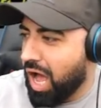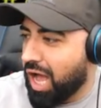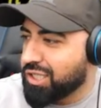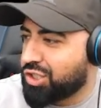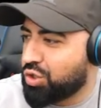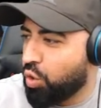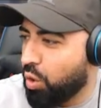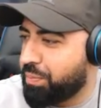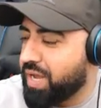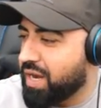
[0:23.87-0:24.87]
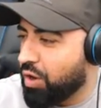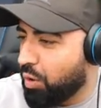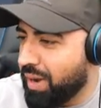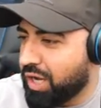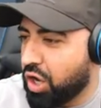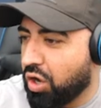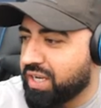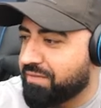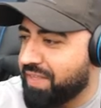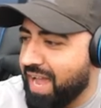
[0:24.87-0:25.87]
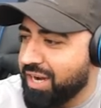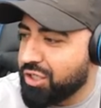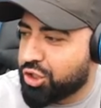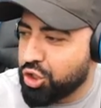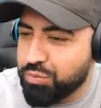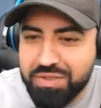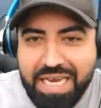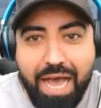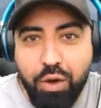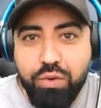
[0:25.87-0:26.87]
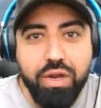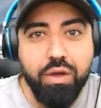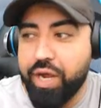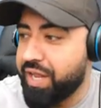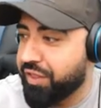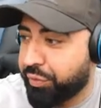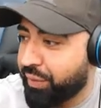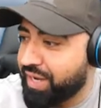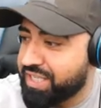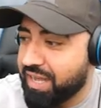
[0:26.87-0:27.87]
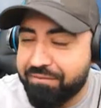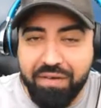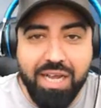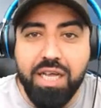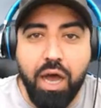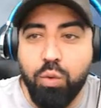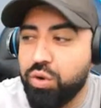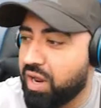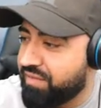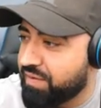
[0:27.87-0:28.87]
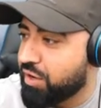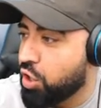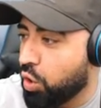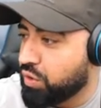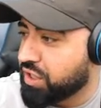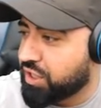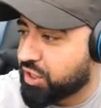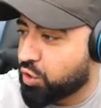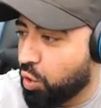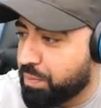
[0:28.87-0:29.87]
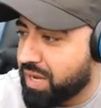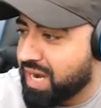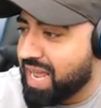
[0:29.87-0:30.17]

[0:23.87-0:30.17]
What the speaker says: A scorpion, oh my god, if they hadn't zoomed down in the 3D effect, I wouldn't have even noticed the scorpion.